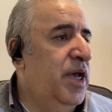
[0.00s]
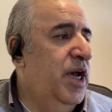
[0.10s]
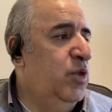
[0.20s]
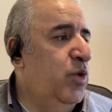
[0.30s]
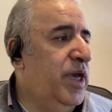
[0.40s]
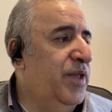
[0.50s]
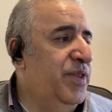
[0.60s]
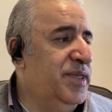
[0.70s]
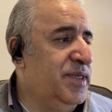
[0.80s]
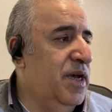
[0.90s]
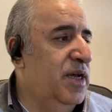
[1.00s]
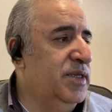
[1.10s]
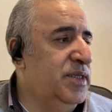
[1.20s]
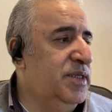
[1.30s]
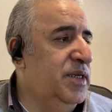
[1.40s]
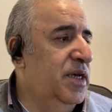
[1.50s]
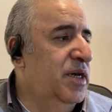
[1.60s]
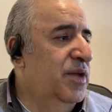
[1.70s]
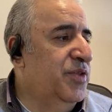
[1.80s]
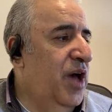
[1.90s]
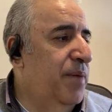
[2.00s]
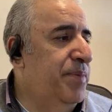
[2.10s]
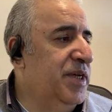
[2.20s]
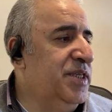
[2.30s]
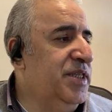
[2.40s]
and we can discuss topics,